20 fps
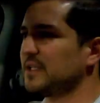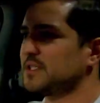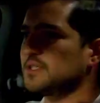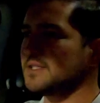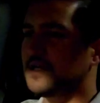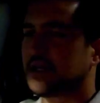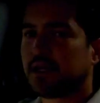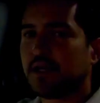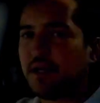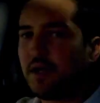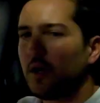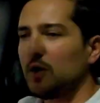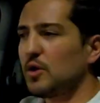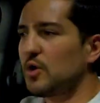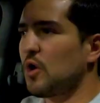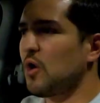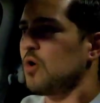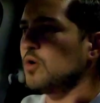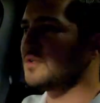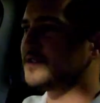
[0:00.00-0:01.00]
It's
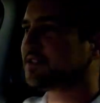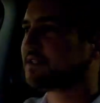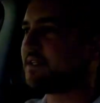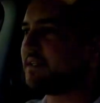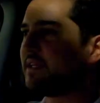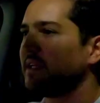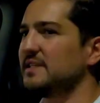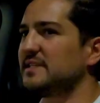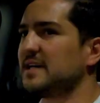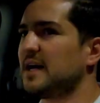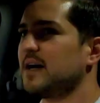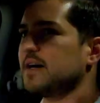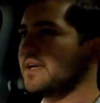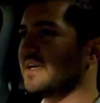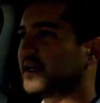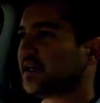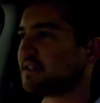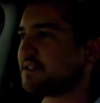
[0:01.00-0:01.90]
constantly tugging.